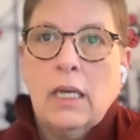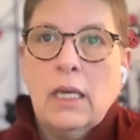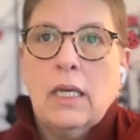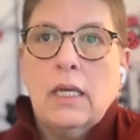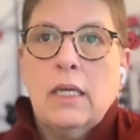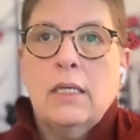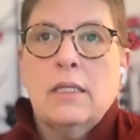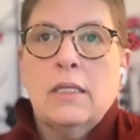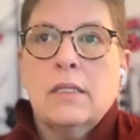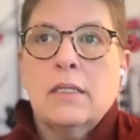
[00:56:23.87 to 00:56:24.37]

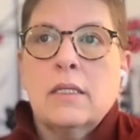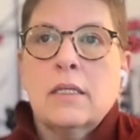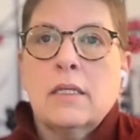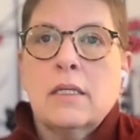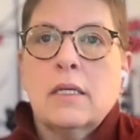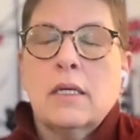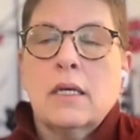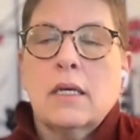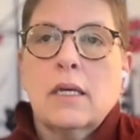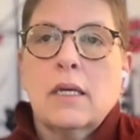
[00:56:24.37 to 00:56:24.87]
in
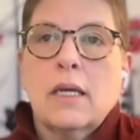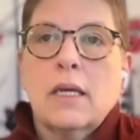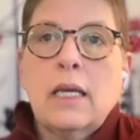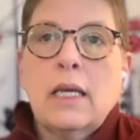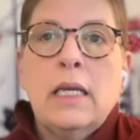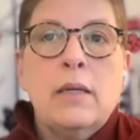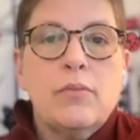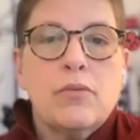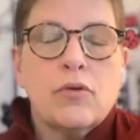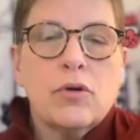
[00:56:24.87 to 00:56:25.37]

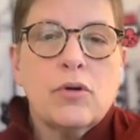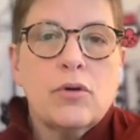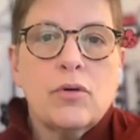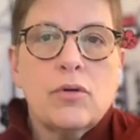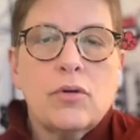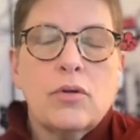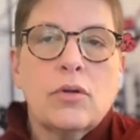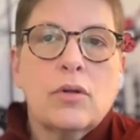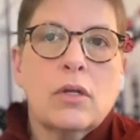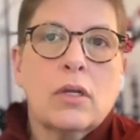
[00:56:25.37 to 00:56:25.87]
April,
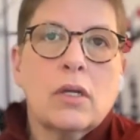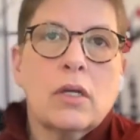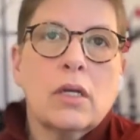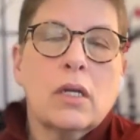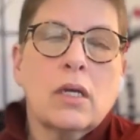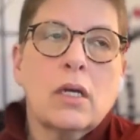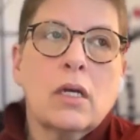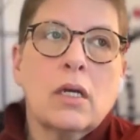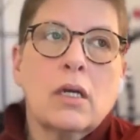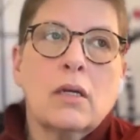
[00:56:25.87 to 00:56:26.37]

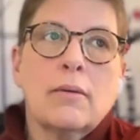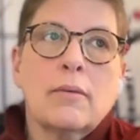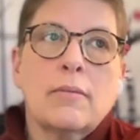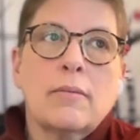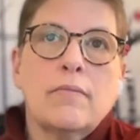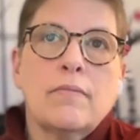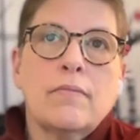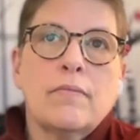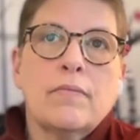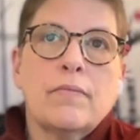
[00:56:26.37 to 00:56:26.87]

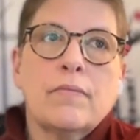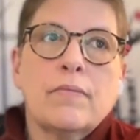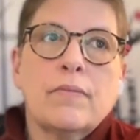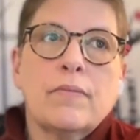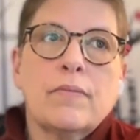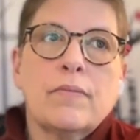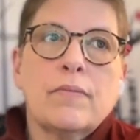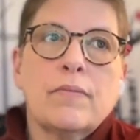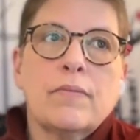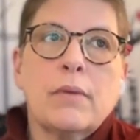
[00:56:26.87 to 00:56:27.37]

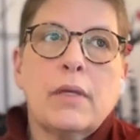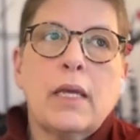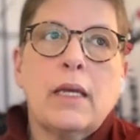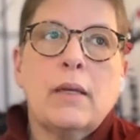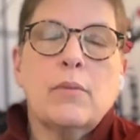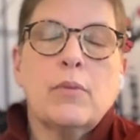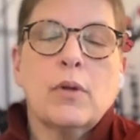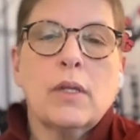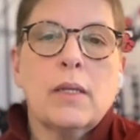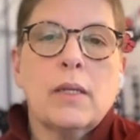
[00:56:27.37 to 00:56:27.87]
probably
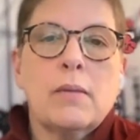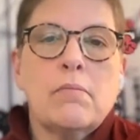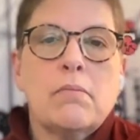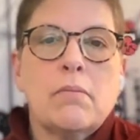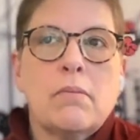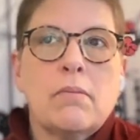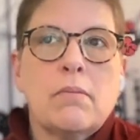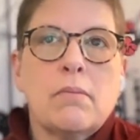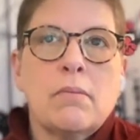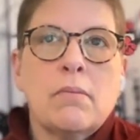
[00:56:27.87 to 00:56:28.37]
April
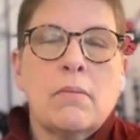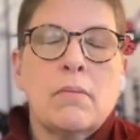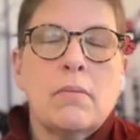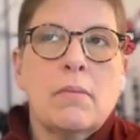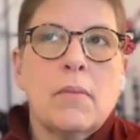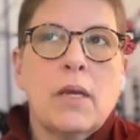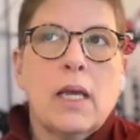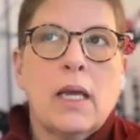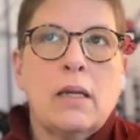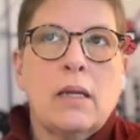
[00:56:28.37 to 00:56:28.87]
and
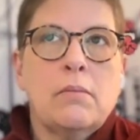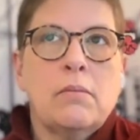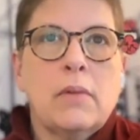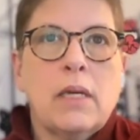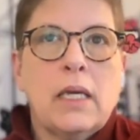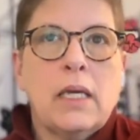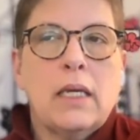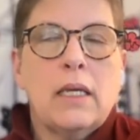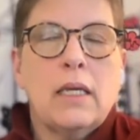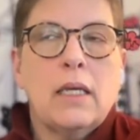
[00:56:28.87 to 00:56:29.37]

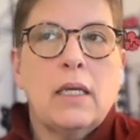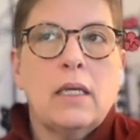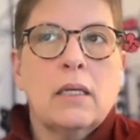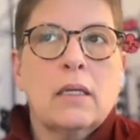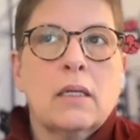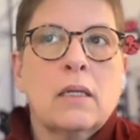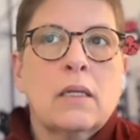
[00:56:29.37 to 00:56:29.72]
May.